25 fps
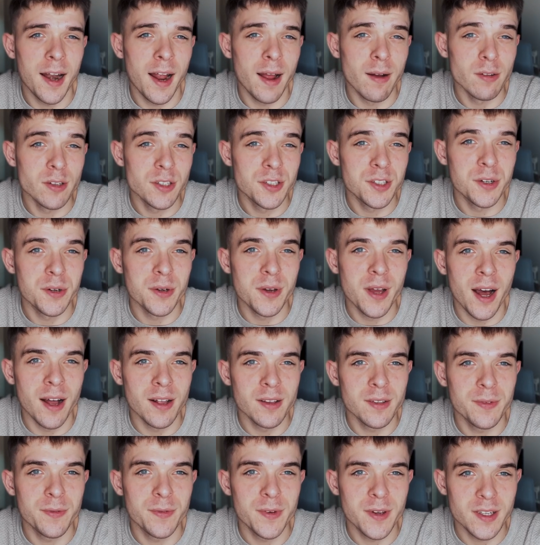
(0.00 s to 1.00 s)
I will show you
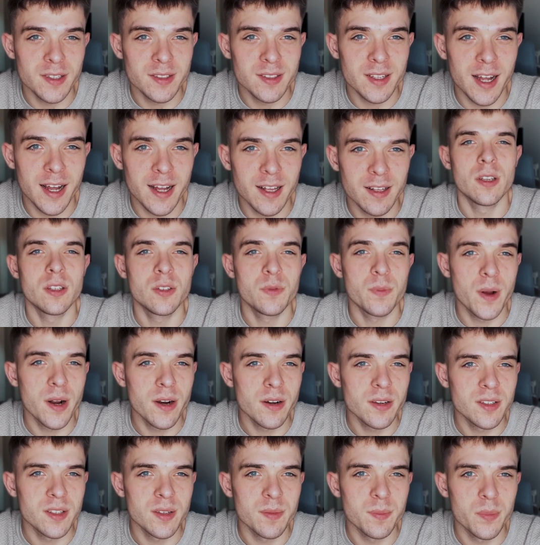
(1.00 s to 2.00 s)
how to fix that. It's
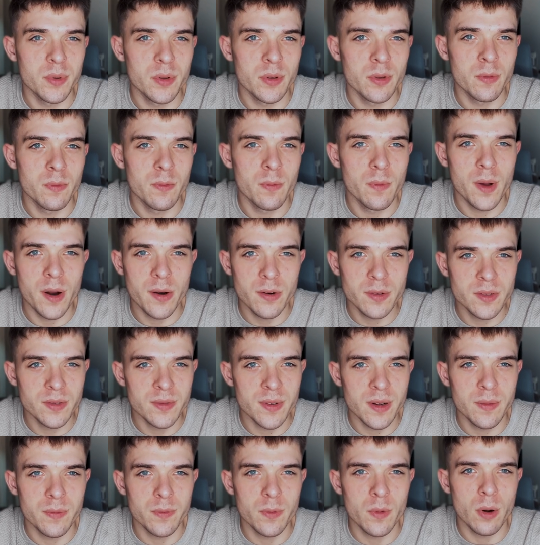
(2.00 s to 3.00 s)
very simple, very
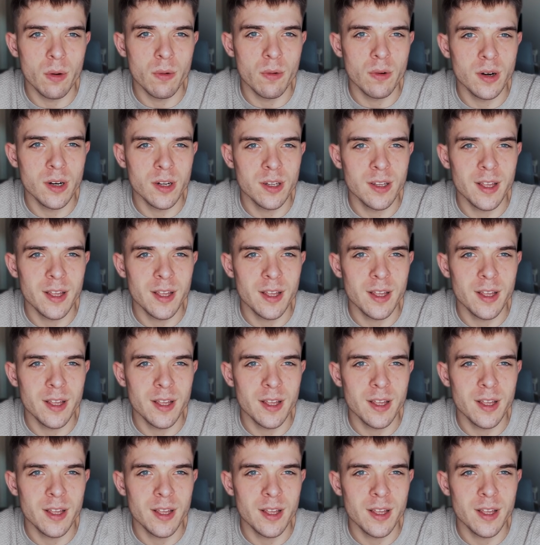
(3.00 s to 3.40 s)
straightforward,